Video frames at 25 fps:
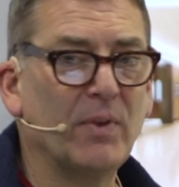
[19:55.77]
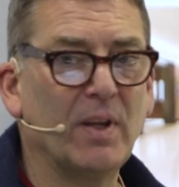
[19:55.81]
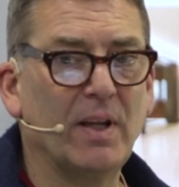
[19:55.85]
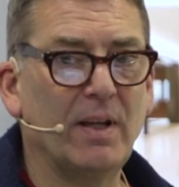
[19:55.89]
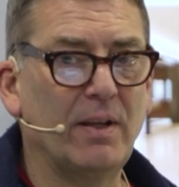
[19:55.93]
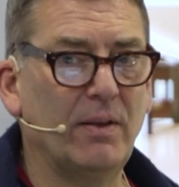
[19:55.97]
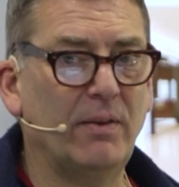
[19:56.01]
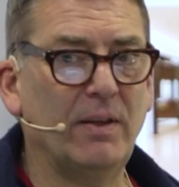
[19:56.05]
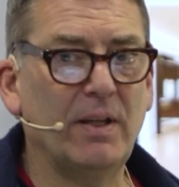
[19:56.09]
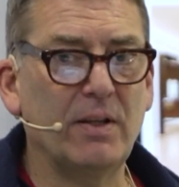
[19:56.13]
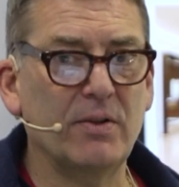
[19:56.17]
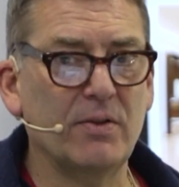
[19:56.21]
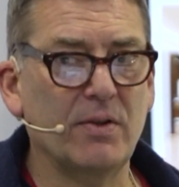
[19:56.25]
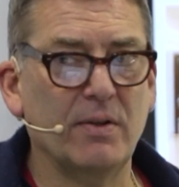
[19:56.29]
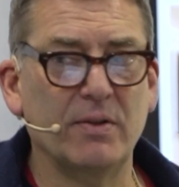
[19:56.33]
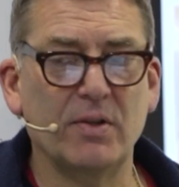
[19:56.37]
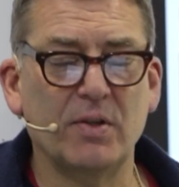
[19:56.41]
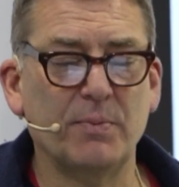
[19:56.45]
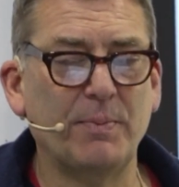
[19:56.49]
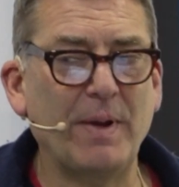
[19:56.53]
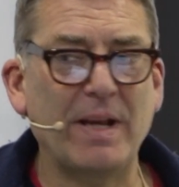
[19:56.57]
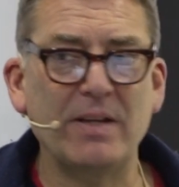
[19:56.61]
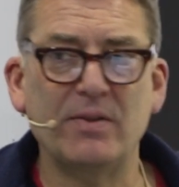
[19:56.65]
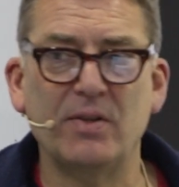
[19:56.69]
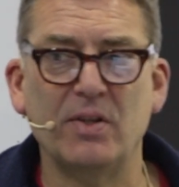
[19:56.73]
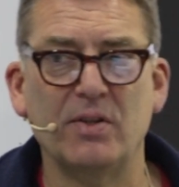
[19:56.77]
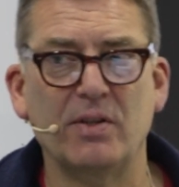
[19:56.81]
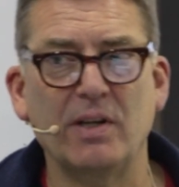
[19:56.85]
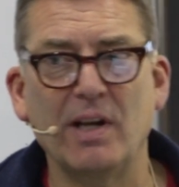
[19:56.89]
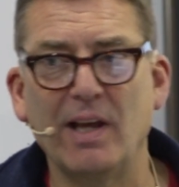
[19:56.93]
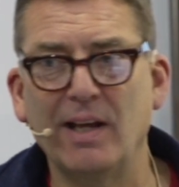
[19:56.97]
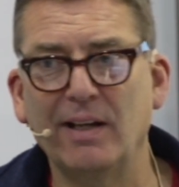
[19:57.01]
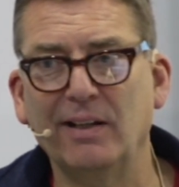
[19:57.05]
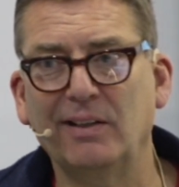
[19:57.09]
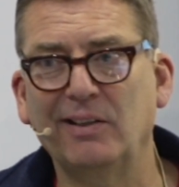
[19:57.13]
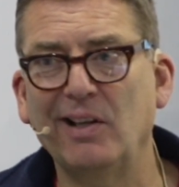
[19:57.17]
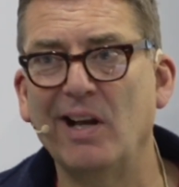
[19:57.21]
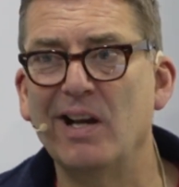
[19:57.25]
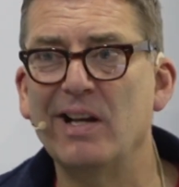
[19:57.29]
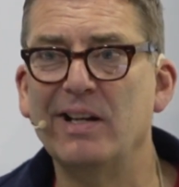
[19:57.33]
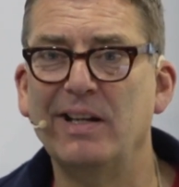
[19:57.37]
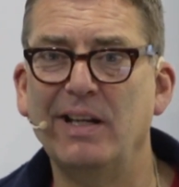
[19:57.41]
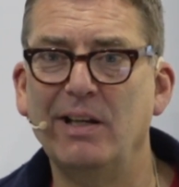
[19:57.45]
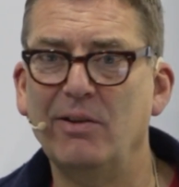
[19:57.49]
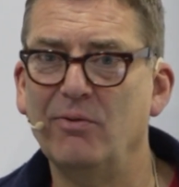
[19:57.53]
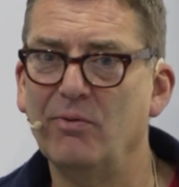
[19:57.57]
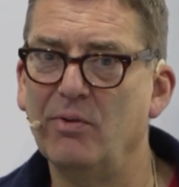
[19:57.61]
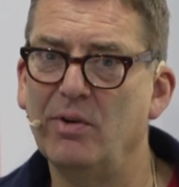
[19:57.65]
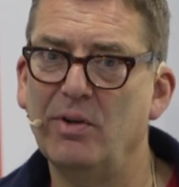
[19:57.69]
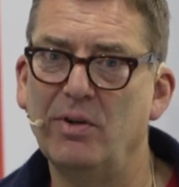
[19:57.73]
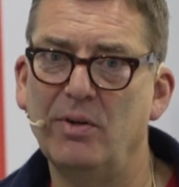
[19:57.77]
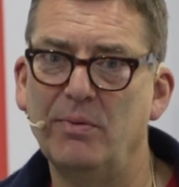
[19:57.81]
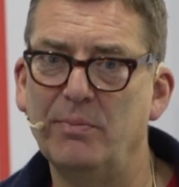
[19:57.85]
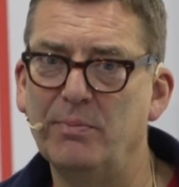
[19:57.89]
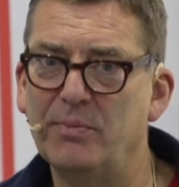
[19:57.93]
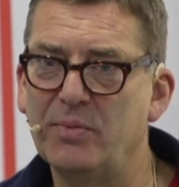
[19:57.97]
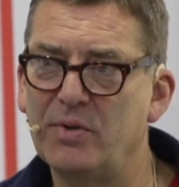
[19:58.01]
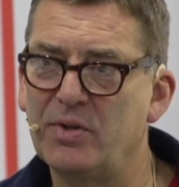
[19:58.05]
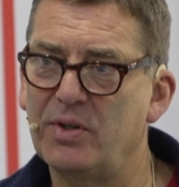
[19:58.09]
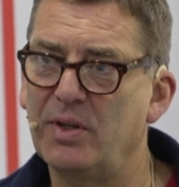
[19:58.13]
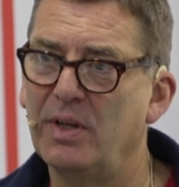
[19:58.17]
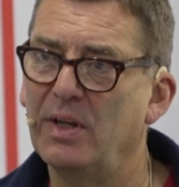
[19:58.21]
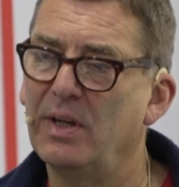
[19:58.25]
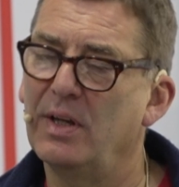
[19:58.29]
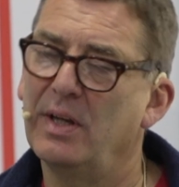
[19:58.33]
spaces like dining rooms,